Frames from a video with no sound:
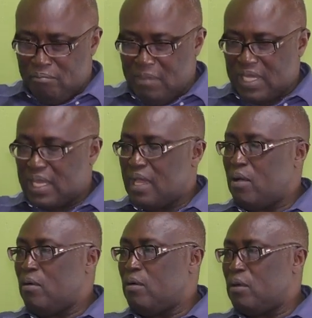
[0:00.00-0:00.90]
make
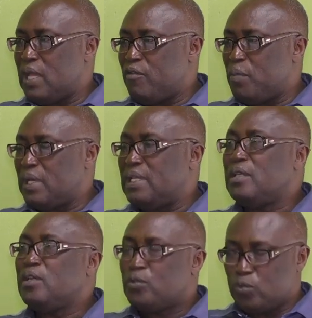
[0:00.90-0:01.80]
everybody
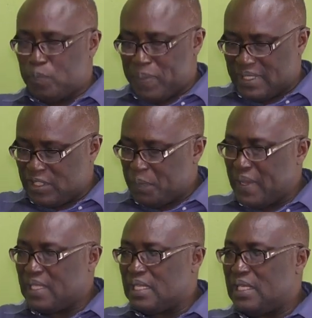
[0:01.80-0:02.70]
to
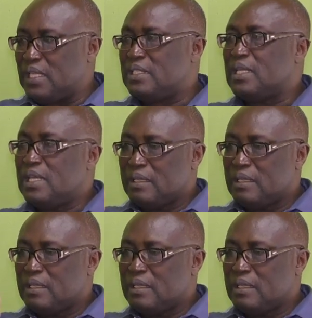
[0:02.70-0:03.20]
participate in it.